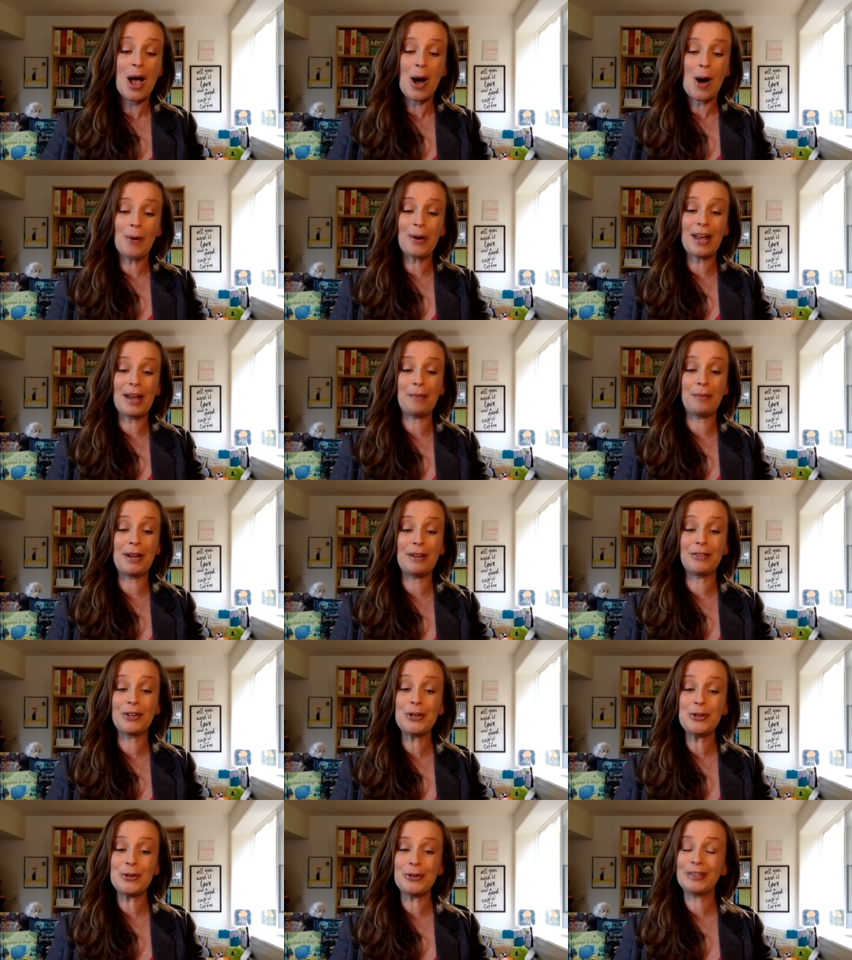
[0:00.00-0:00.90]
Okay, we have
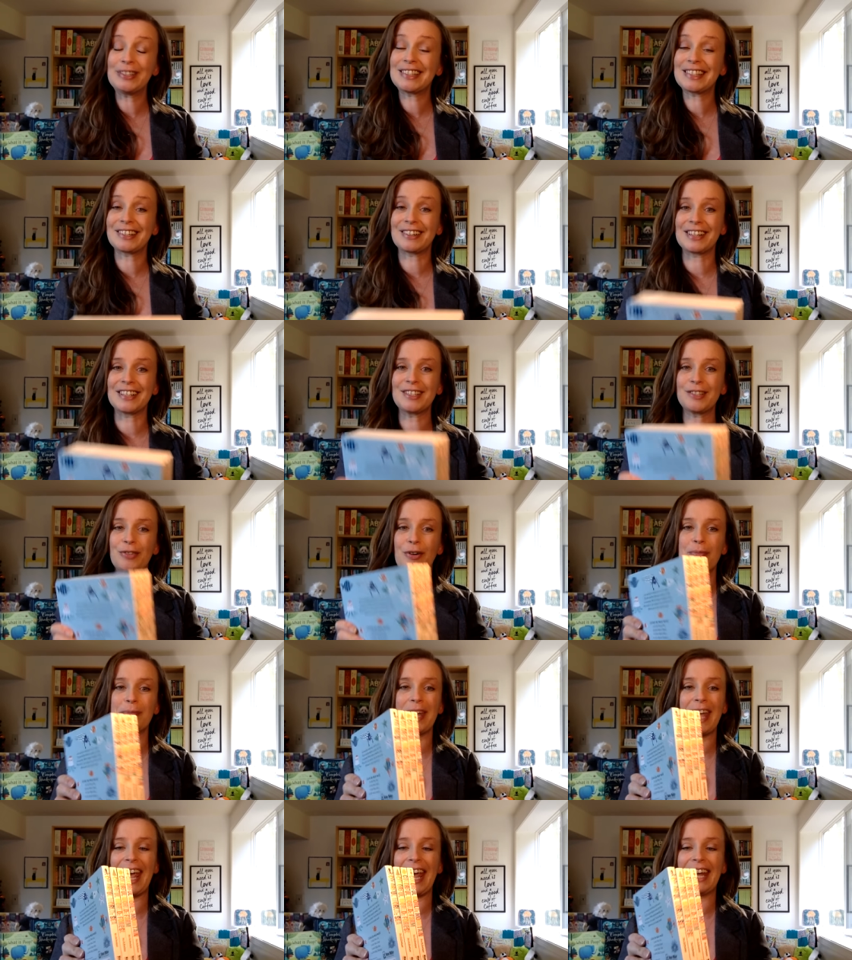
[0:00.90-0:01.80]
a new series
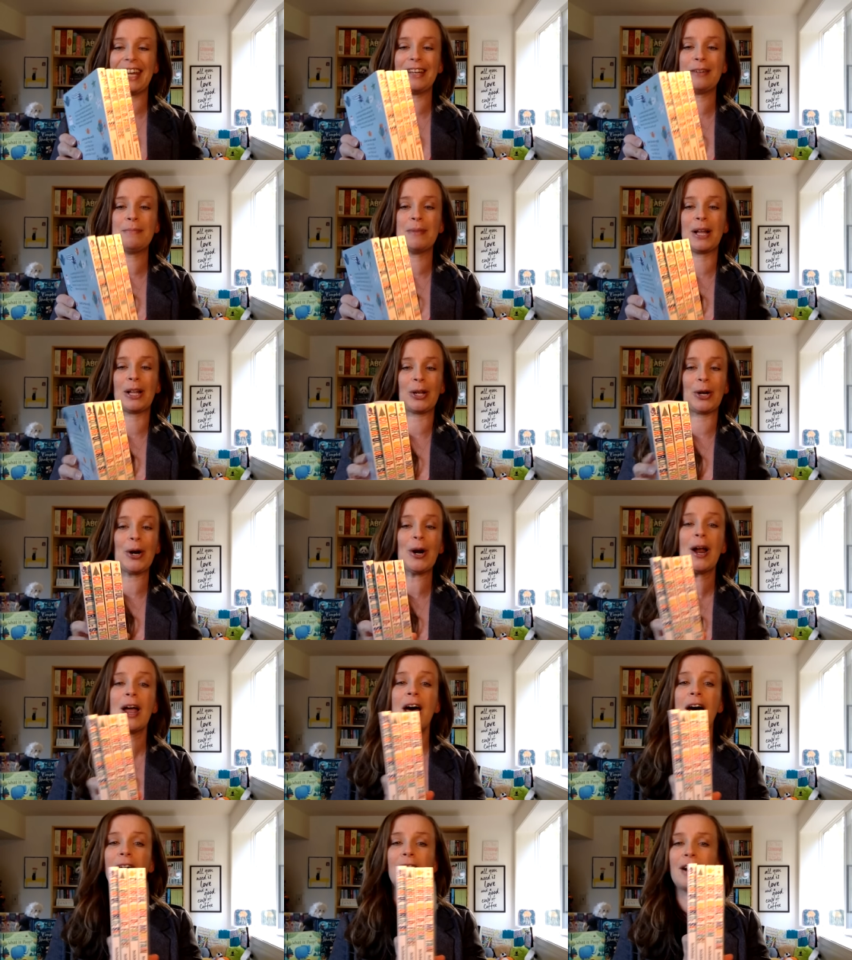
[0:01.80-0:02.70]
from Kane Miller,
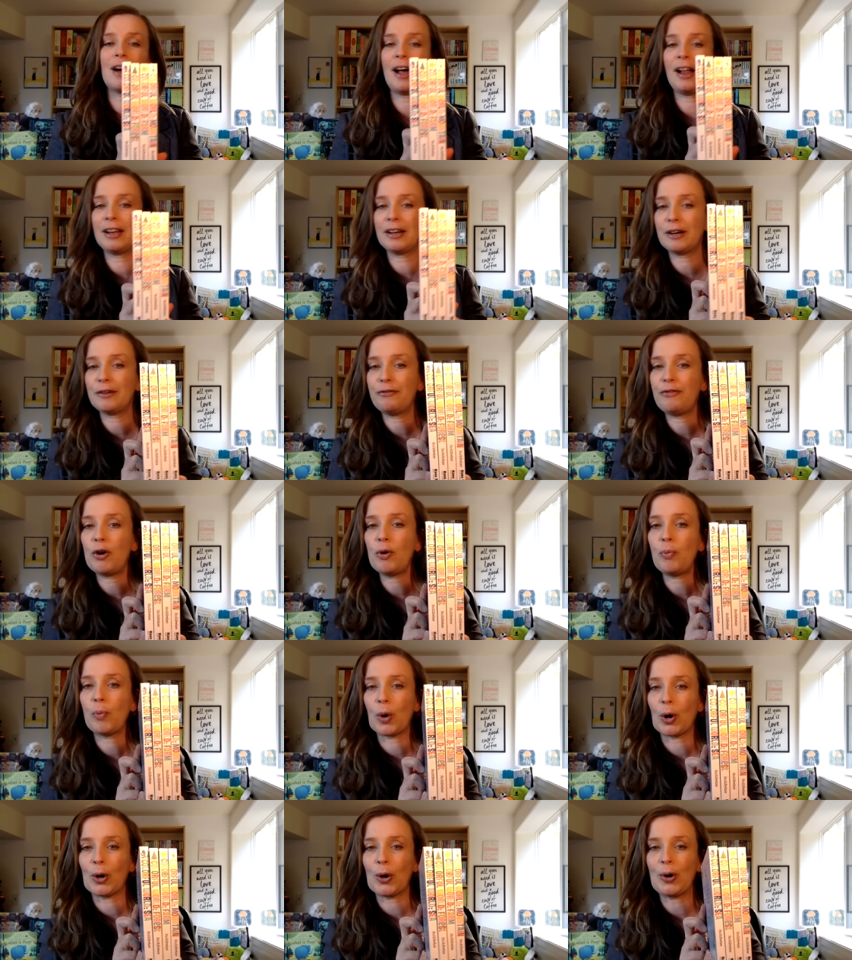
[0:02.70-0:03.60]
Colorful
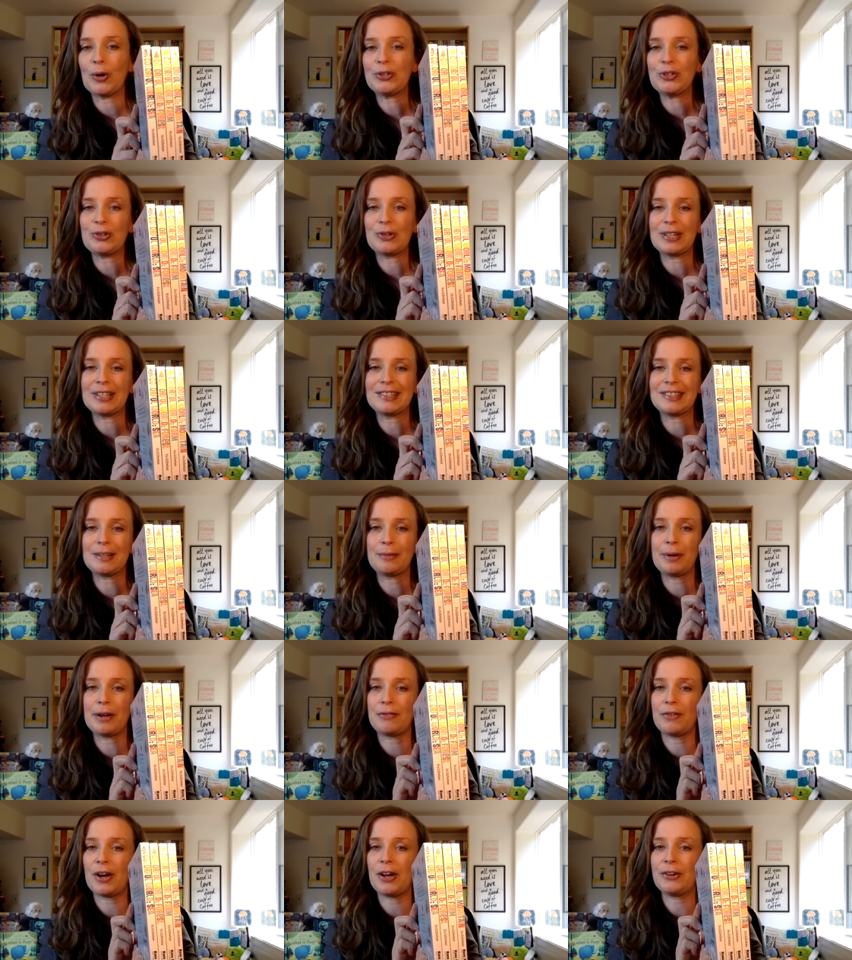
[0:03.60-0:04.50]
World. You can see
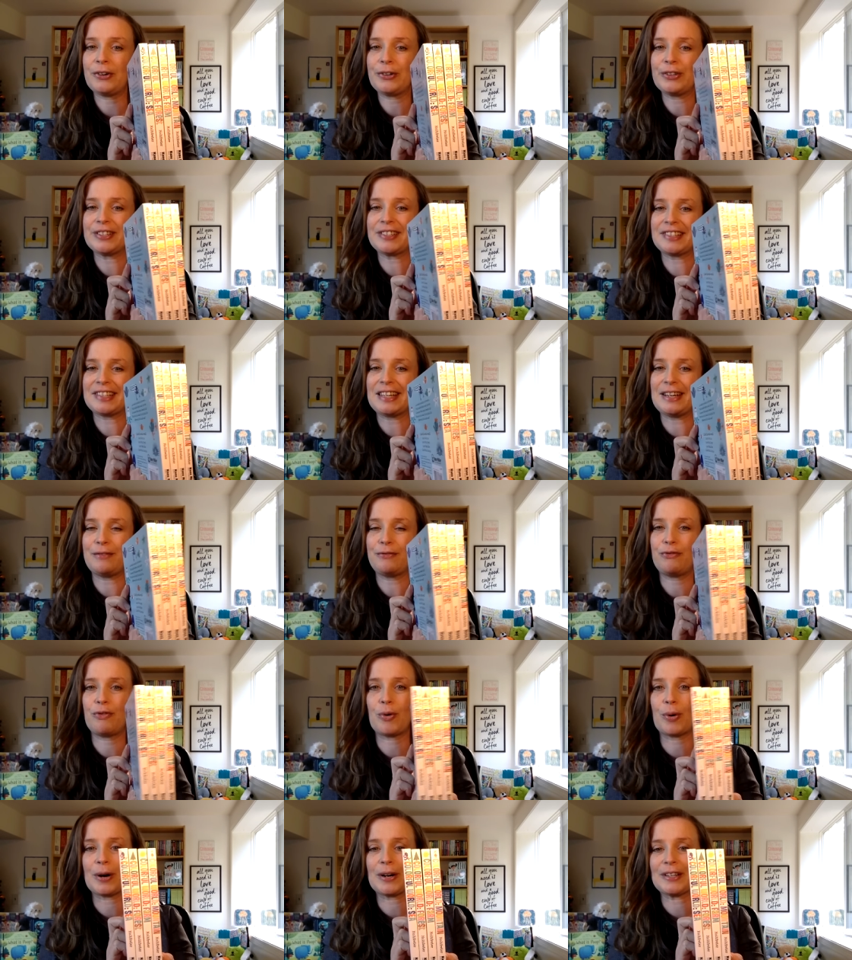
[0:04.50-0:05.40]
we have Under the Sea,
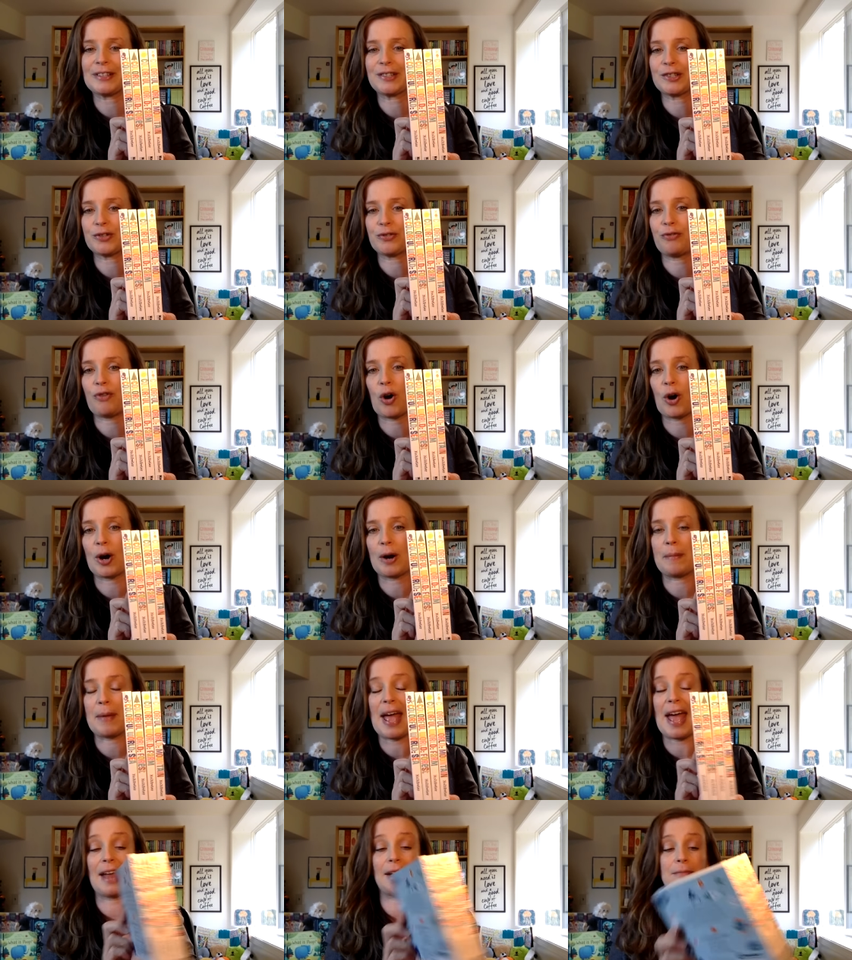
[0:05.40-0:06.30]
Forest,
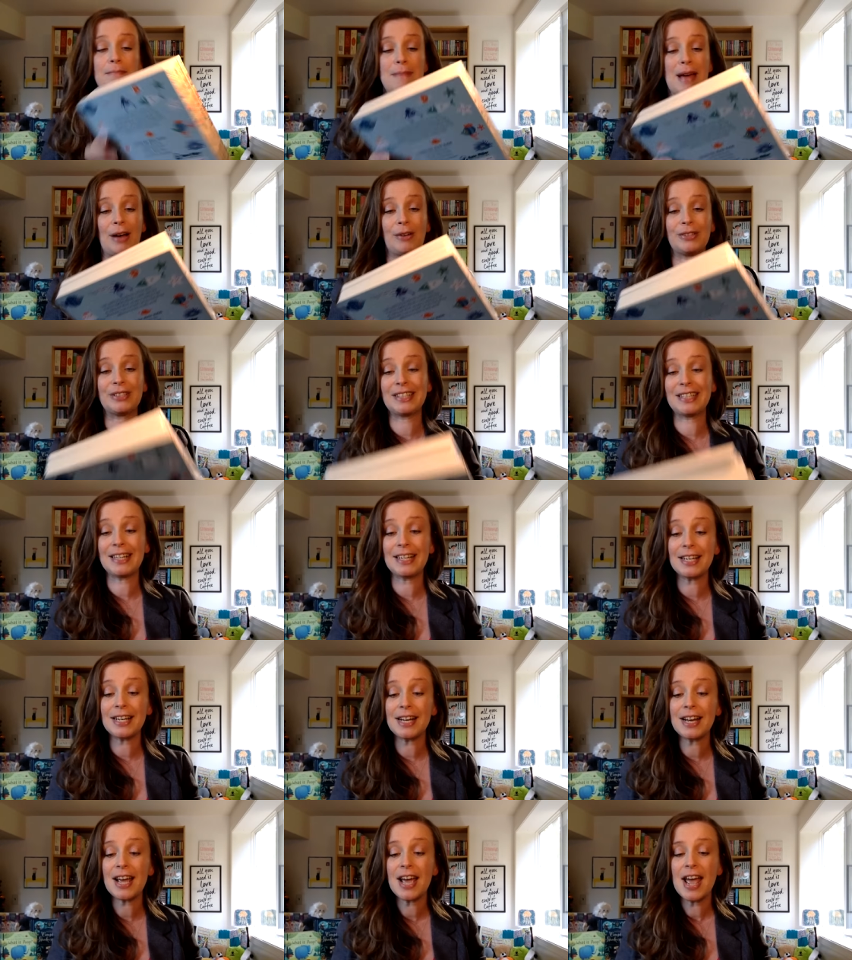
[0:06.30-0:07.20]
Farm, and
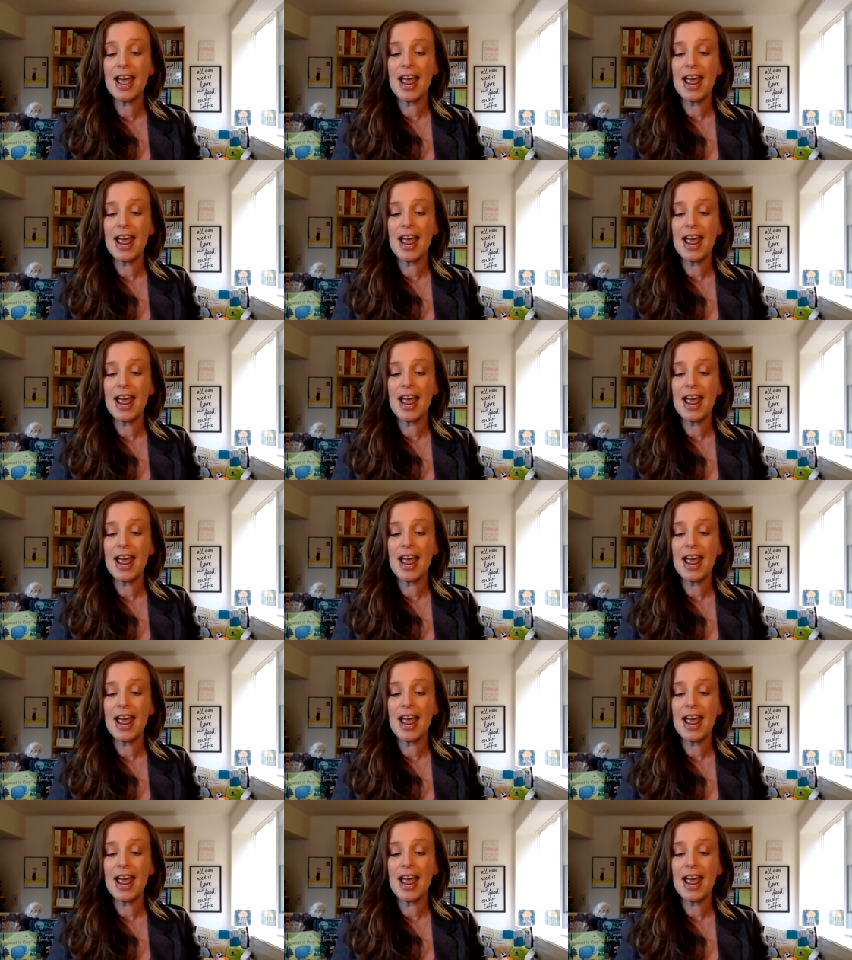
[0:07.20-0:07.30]
Mountain.